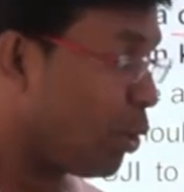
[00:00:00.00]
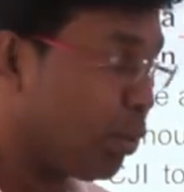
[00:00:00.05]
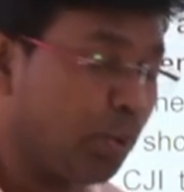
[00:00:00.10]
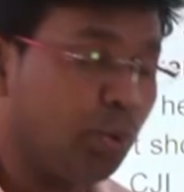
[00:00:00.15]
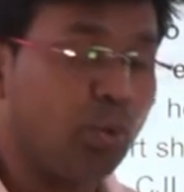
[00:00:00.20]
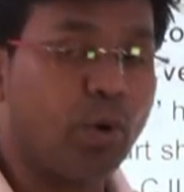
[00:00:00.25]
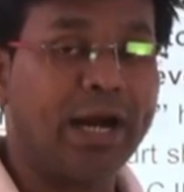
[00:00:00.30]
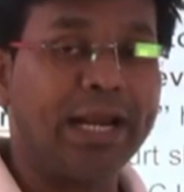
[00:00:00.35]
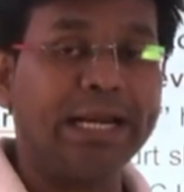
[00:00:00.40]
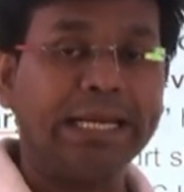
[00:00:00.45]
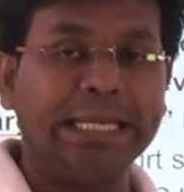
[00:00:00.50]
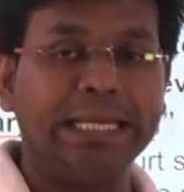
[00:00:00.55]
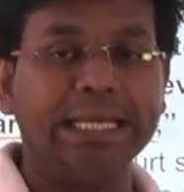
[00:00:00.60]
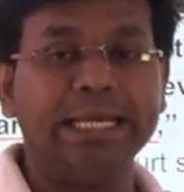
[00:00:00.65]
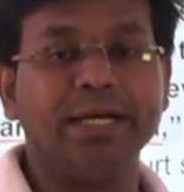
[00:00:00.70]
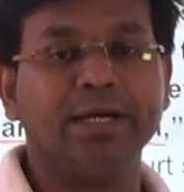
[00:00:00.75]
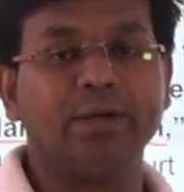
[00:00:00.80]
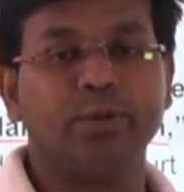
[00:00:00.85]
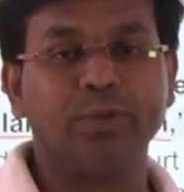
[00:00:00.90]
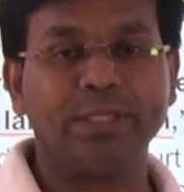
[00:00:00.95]
to
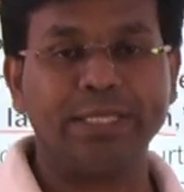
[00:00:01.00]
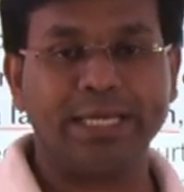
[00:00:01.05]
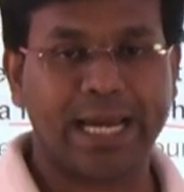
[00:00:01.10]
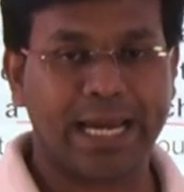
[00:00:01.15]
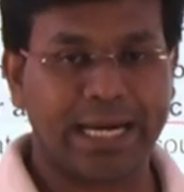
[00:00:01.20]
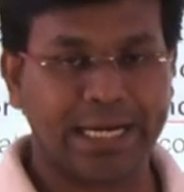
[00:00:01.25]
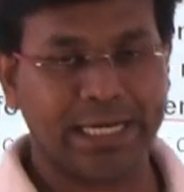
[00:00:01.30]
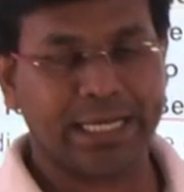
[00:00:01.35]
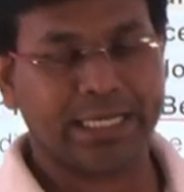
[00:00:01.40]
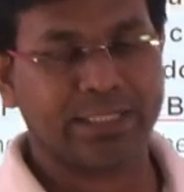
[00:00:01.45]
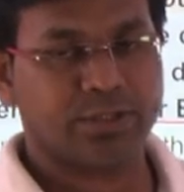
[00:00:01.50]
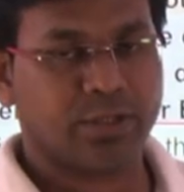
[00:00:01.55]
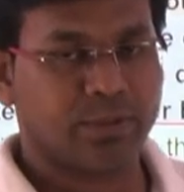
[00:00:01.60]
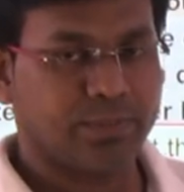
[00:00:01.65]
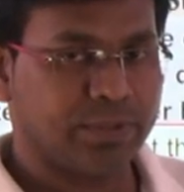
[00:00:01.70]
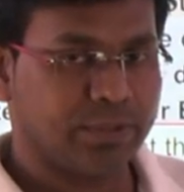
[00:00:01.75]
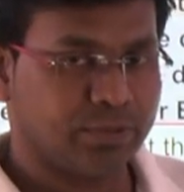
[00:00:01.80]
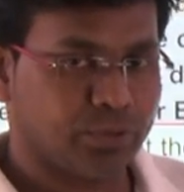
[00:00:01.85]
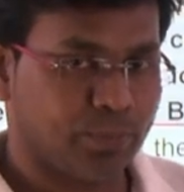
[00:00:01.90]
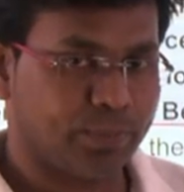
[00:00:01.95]
adhere to the guidelines
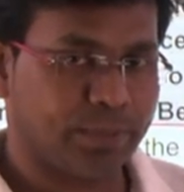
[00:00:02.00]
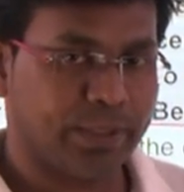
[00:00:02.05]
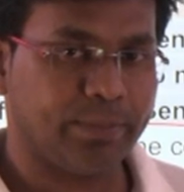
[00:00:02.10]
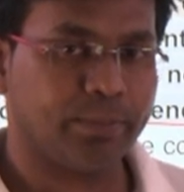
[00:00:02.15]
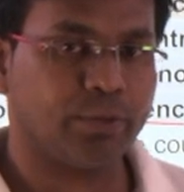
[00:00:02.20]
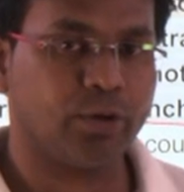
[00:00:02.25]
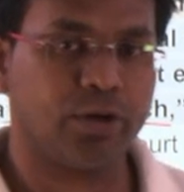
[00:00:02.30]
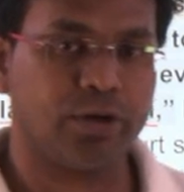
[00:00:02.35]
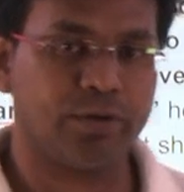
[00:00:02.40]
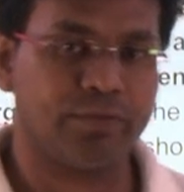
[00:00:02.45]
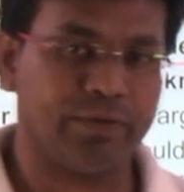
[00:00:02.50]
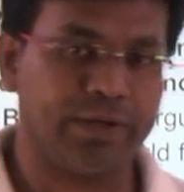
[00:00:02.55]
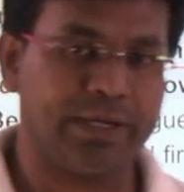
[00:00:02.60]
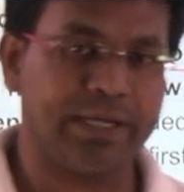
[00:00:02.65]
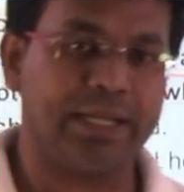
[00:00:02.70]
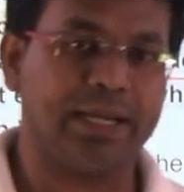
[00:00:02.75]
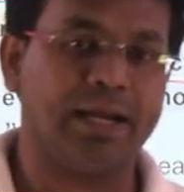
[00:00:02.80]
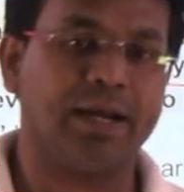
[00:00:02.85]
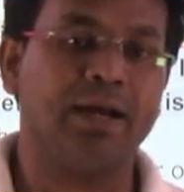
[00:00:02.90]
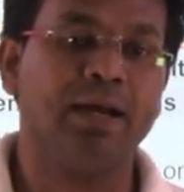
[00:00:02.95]
of the Supreme Court of
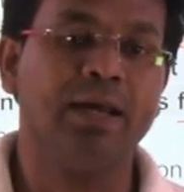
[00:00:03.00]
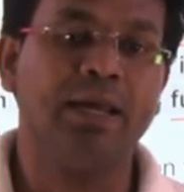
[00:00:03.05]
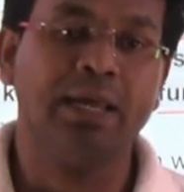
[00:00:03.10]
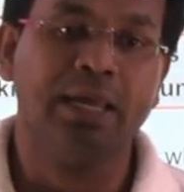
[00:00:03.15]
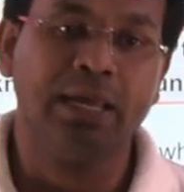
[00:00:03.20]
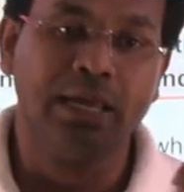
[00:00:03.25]
India.